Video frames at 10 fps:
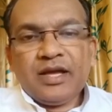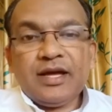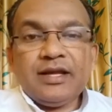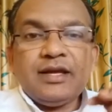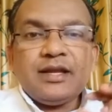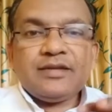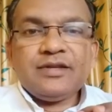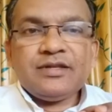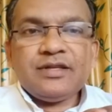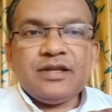Erik
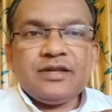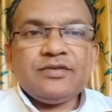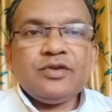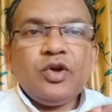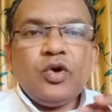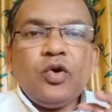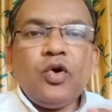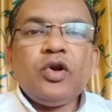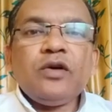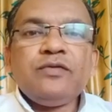Erikson says,
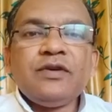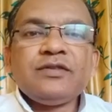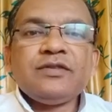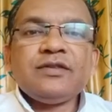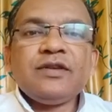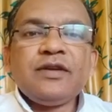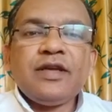all of us,